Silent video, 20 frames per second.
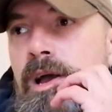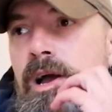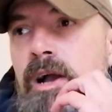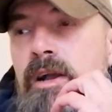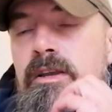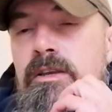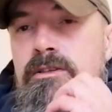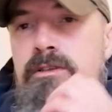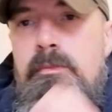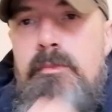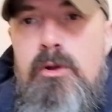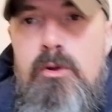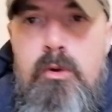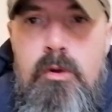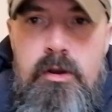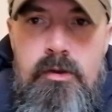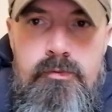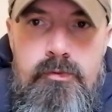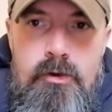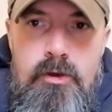And because I'm a
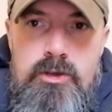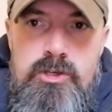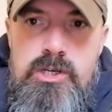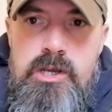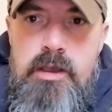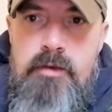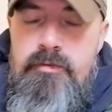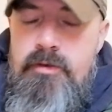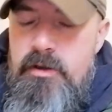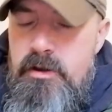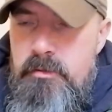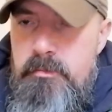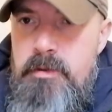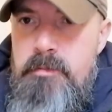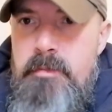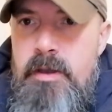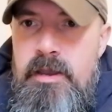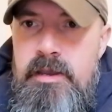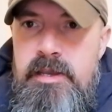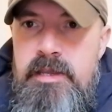qualified chef, I'm going to
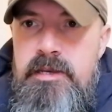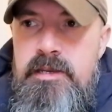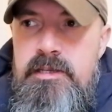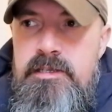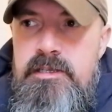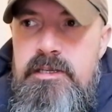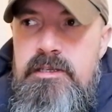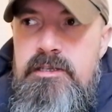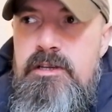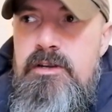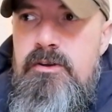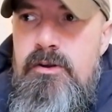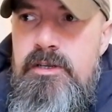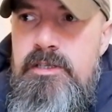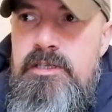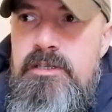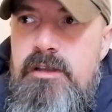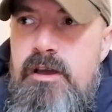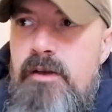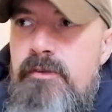be making this into
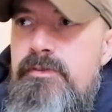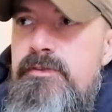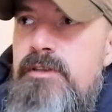nice stuff.